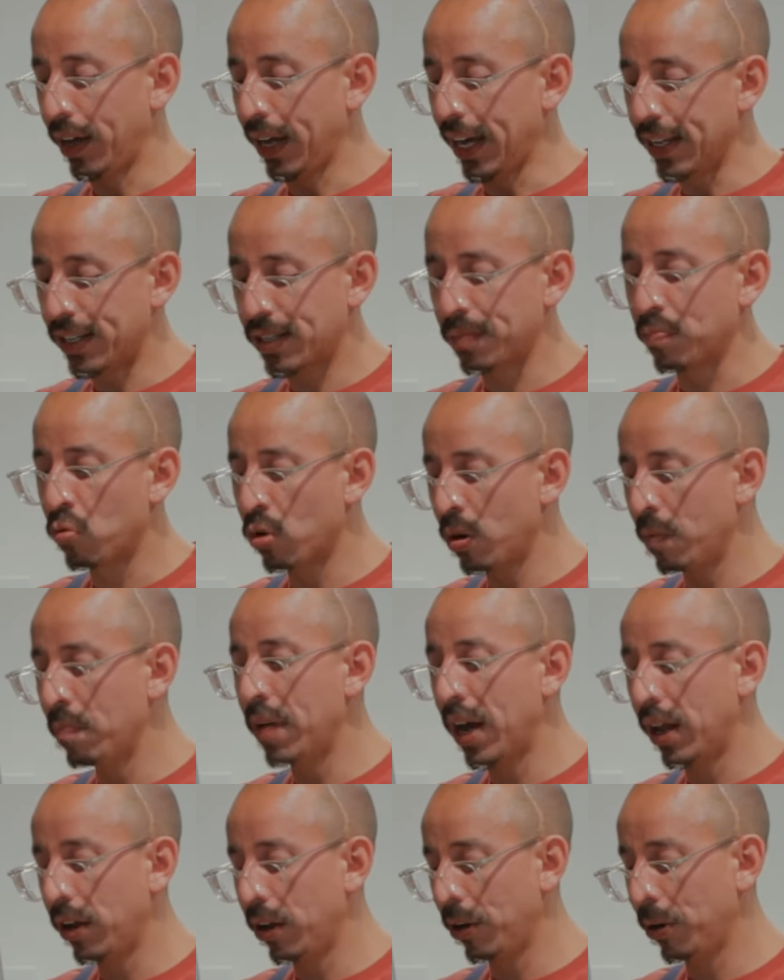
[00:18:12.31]
It's more
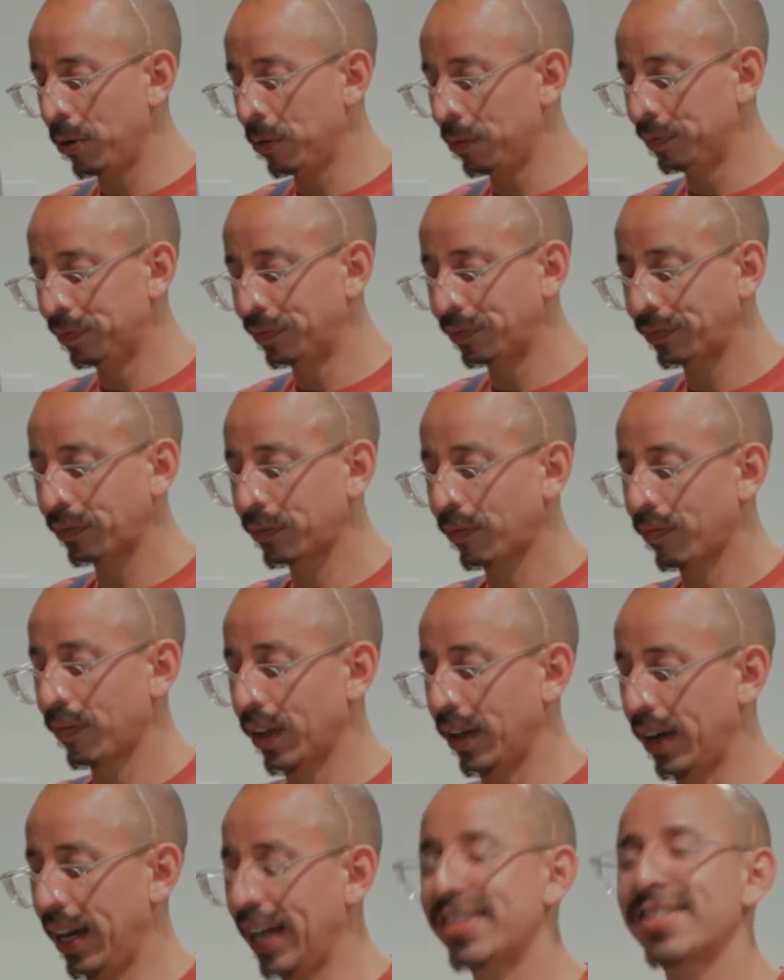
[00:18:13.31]
mellow.
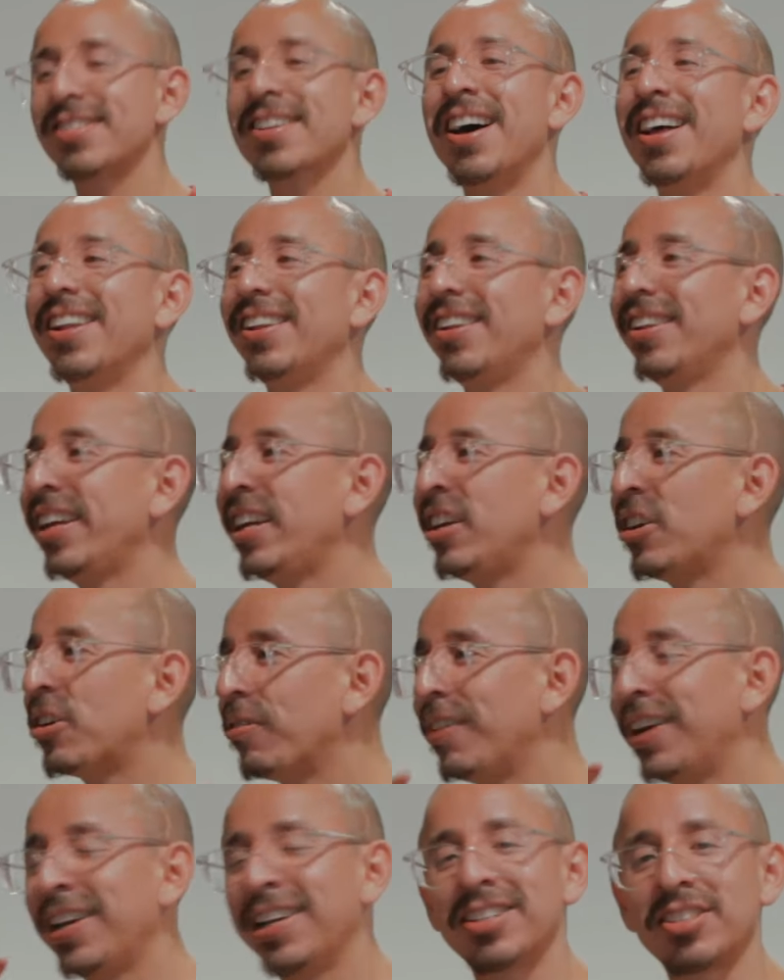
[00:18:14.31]
It's not
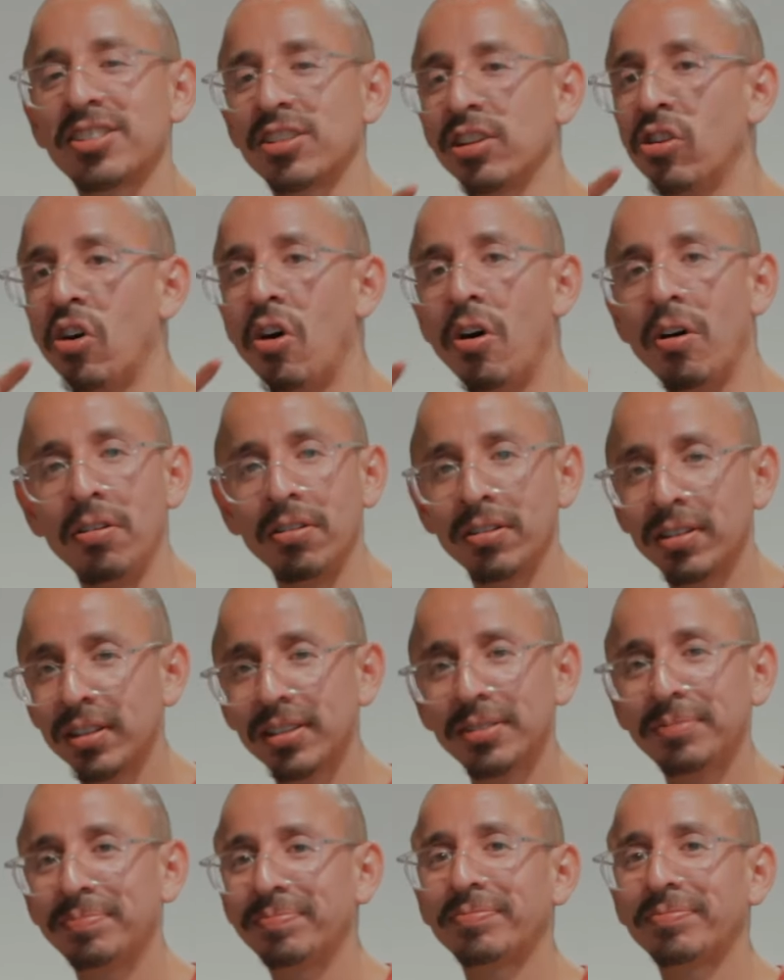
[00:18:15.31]
lingering as long,